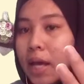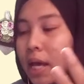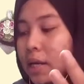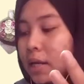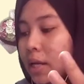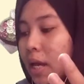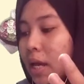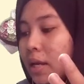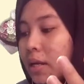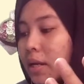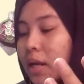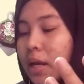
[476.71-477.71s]
and
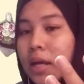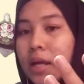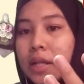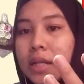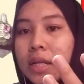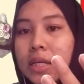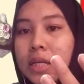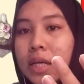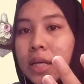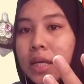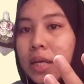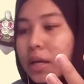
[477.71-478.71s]
then the
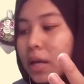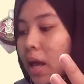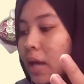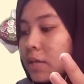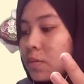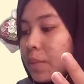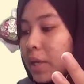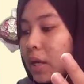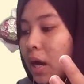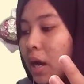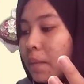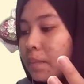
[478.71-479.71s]
D has
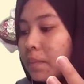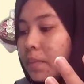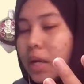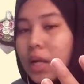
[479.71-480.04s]
become